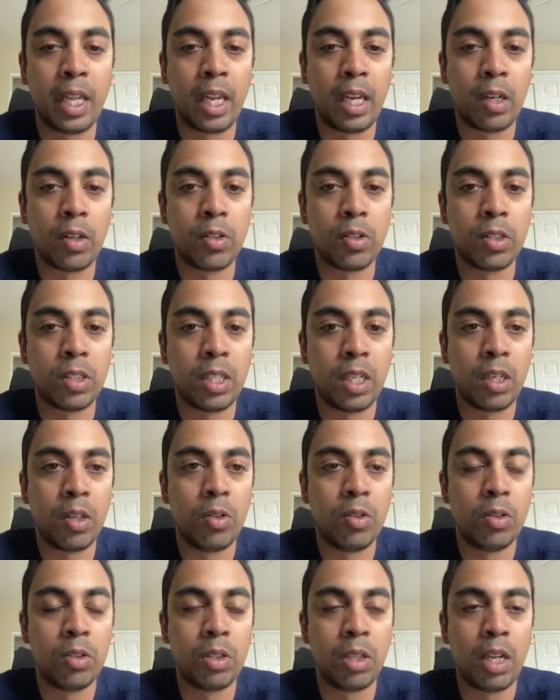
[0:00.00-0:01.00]
anchors that
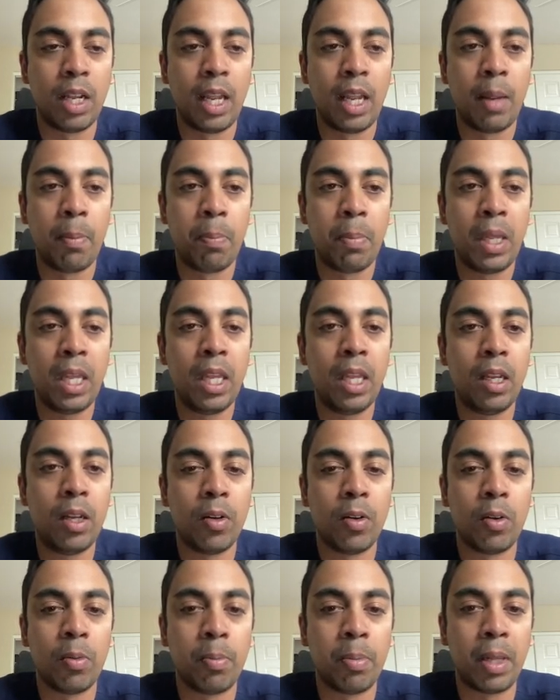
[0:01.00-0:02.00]
use a PEEK
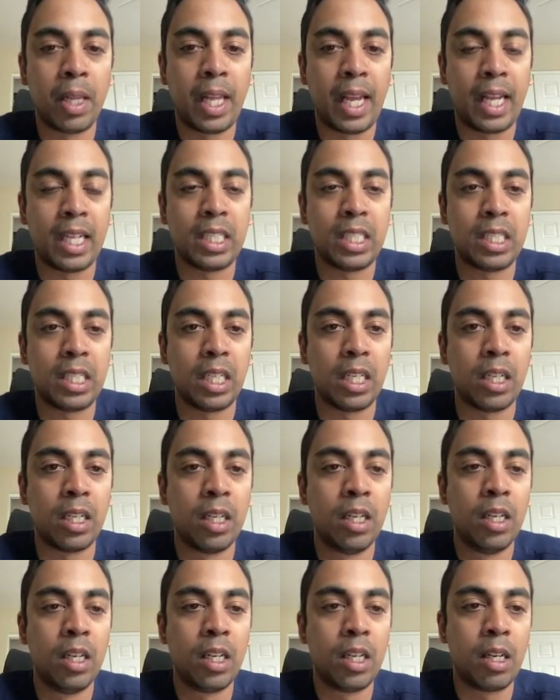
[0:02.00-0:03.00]
or plastic
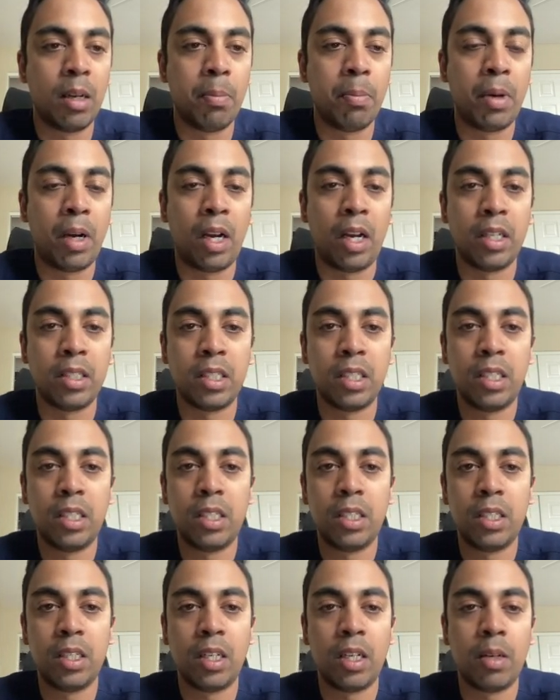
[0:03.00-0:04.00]

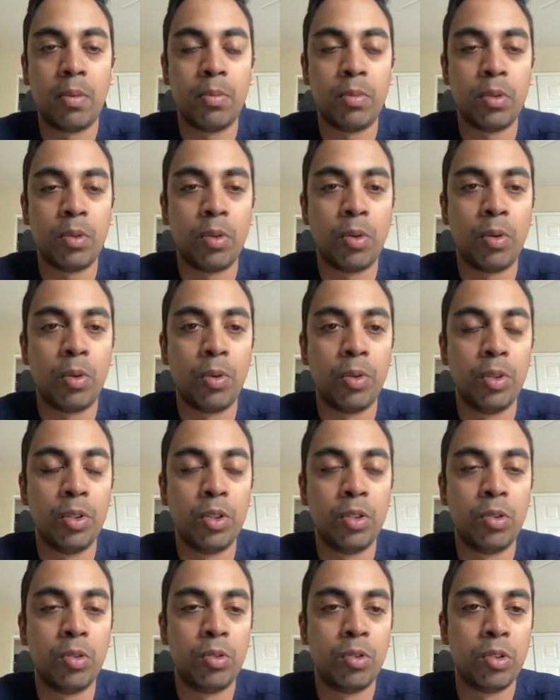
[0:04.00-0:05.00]
composite to hold the
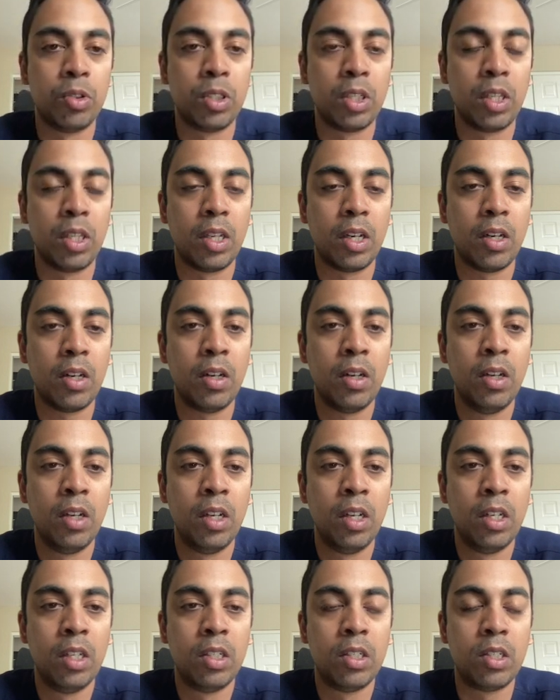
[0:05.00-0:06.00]
sutures in there.
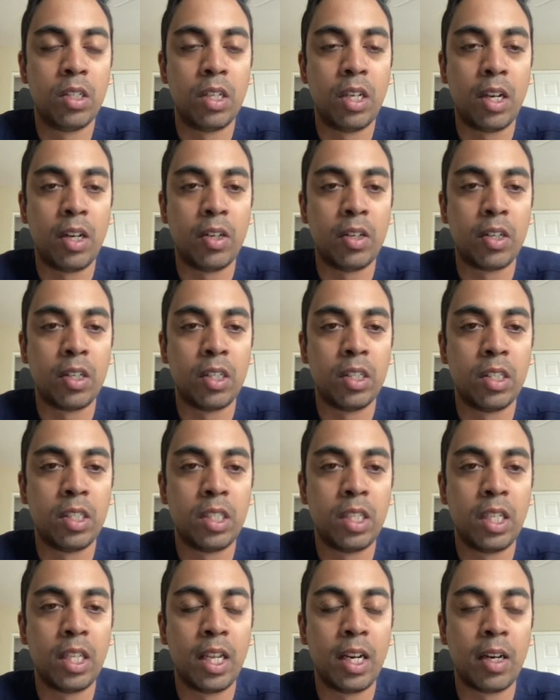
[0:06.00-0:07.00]
So now you're going to
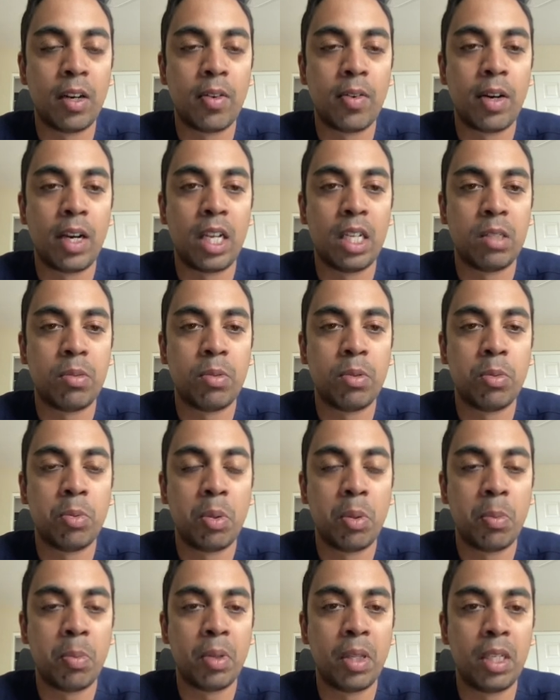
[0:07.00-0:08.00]
see that a grasper is
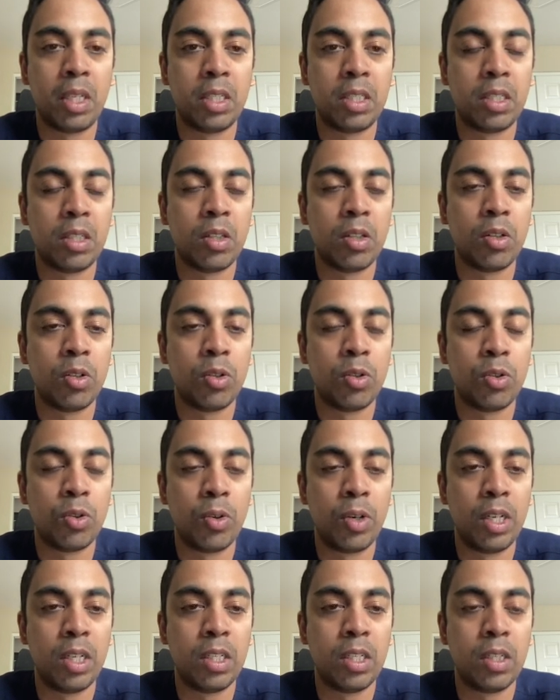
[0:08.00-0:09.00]
being placed into the
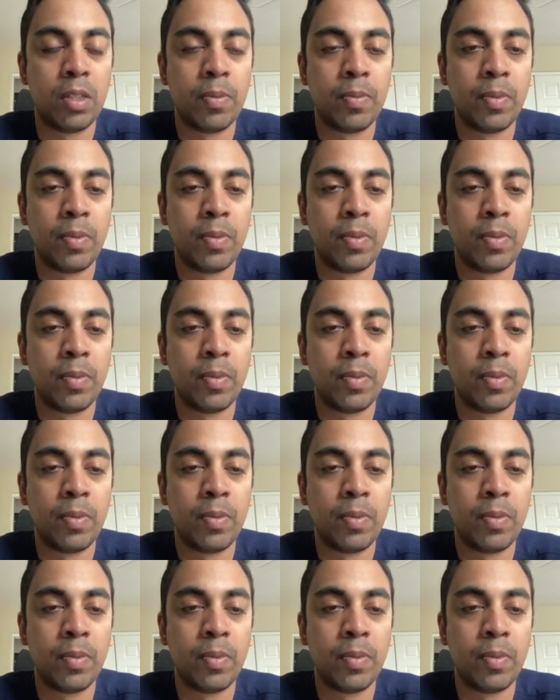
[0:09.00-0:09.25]
joint.